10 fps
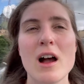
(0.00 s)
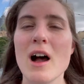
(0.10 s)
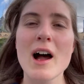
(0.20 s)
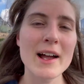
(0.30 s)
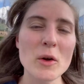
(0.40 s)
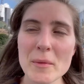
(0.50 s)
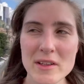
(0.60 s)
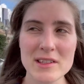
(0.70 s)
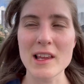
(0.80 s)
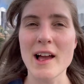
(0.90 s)
I
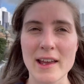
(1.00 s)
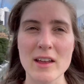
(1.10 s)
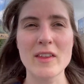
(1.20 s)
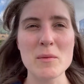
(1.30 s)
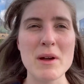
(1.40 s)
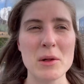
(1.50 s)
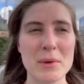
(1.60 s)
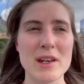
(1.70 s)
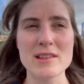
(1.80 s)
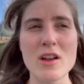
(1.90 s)
almost like that
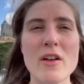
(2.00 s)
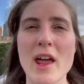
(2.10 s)
Melbourne is not